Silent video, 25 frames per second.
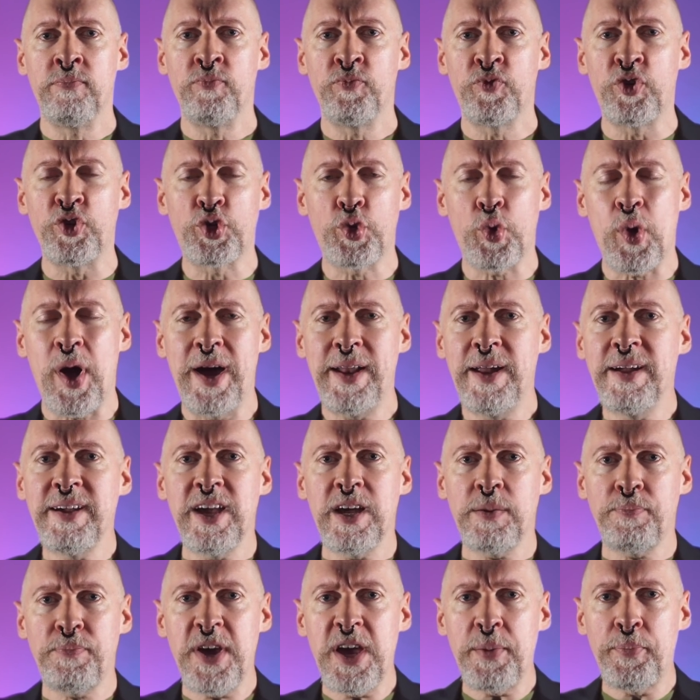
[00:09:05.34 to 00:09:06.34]
to try to
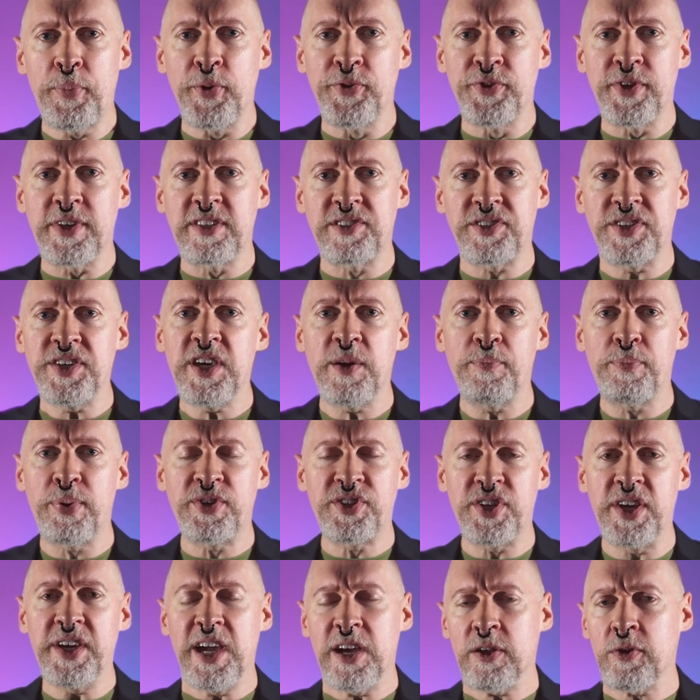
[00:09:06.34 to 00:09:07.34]
get people to see a
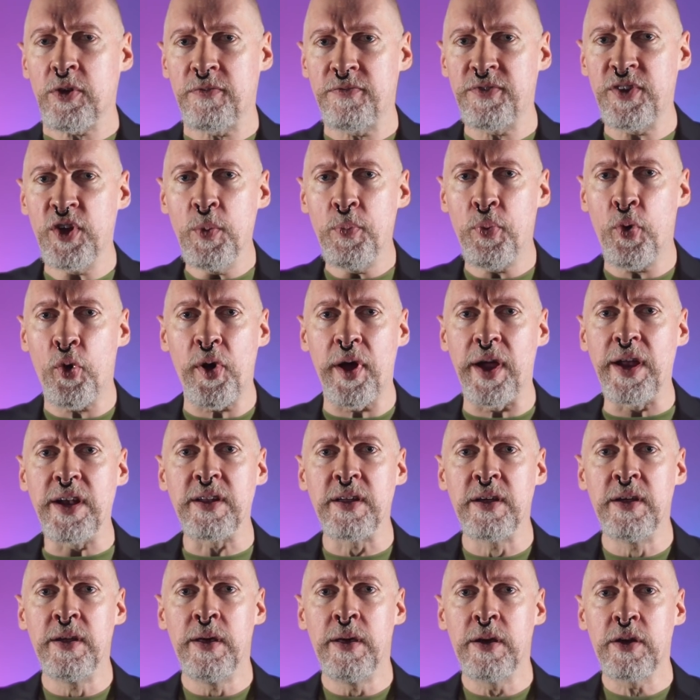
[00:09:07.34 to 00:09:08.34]
particular
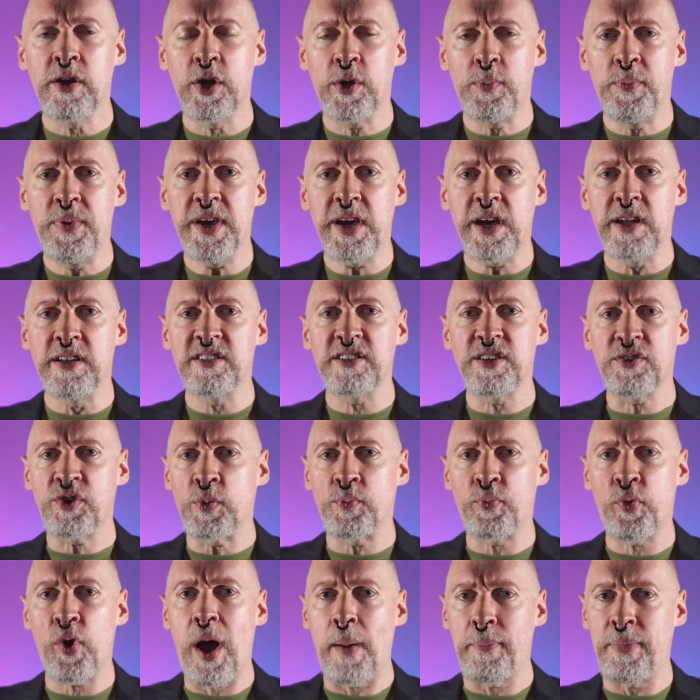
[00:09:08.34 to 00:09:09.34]
viewpoint could be
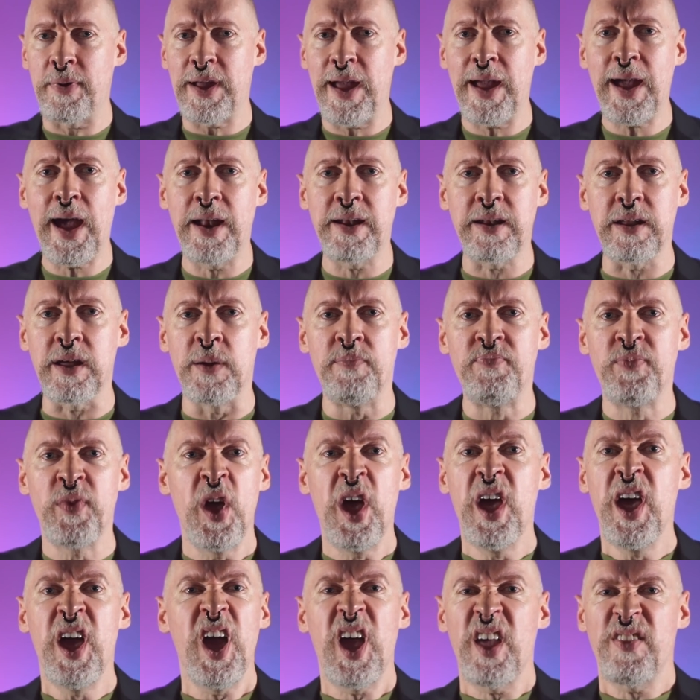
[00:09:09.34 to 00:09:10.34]
considered propaganda.
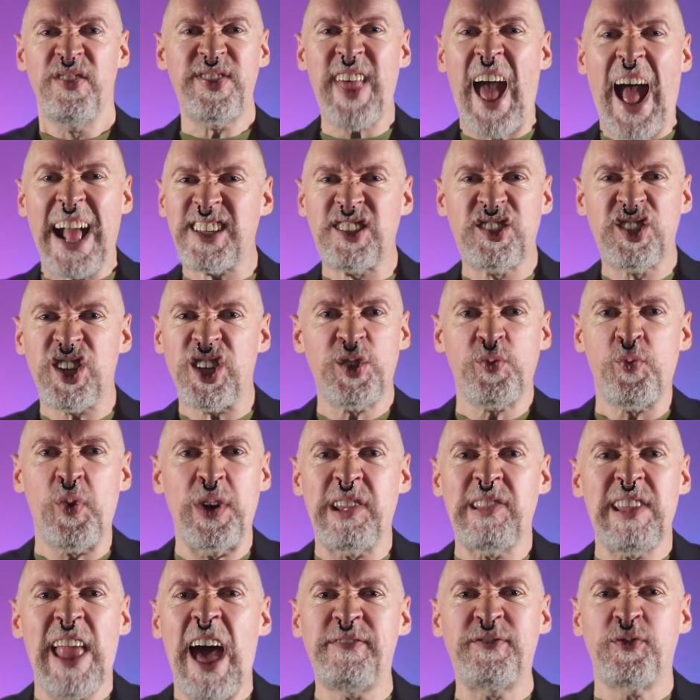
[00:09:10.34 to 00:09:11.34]
That's just
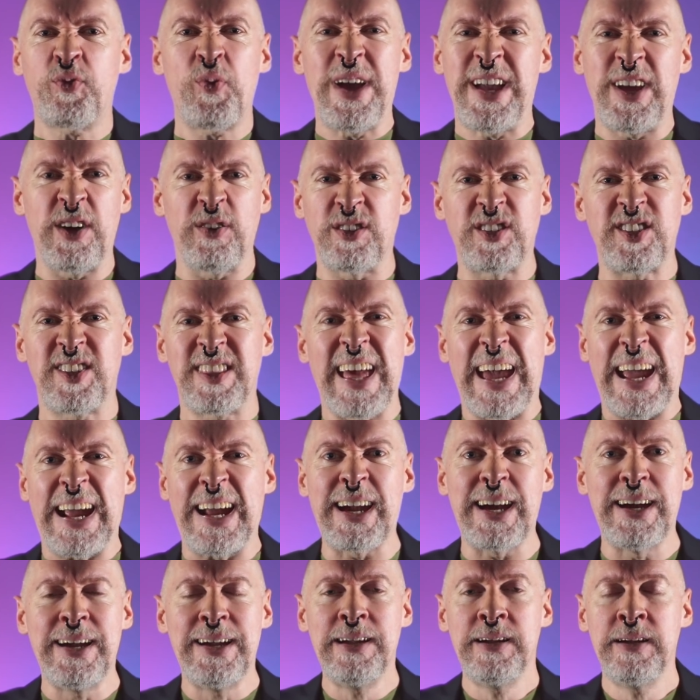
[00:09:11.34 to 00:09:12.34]
what left wingers
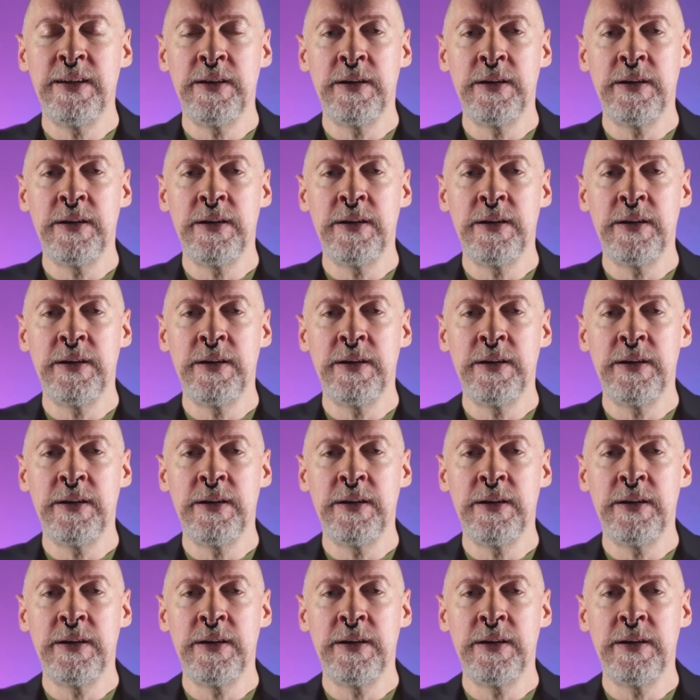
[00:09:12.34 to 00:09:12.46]
think.